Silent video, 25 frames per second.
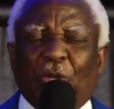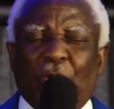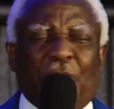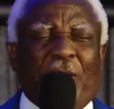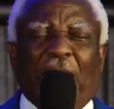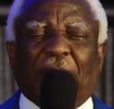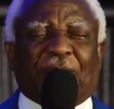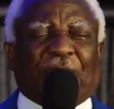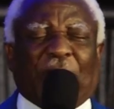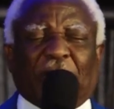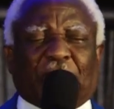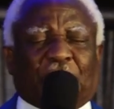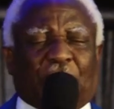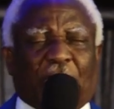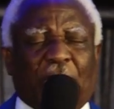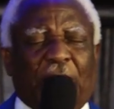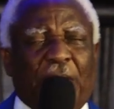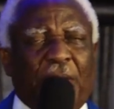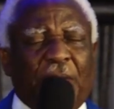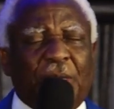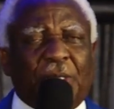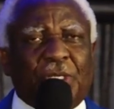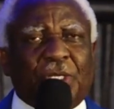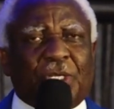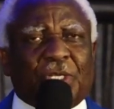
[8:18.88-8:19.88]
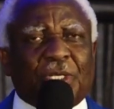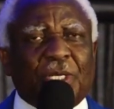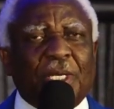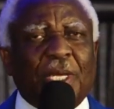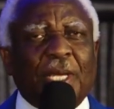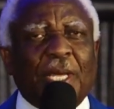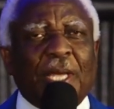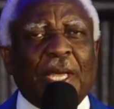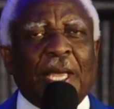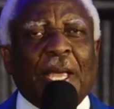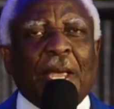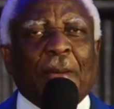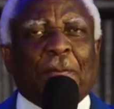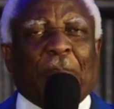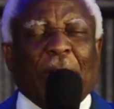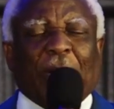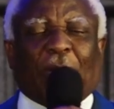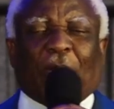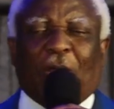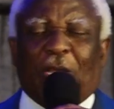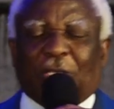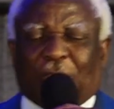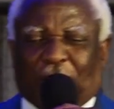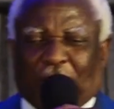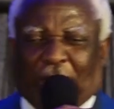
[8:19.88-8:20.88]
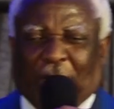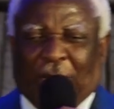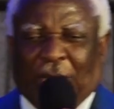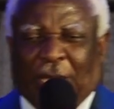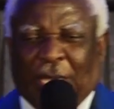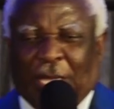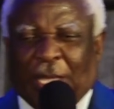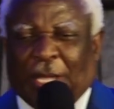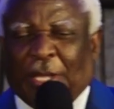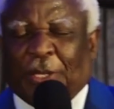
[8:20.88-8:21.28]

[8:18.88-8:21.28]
You never change. Because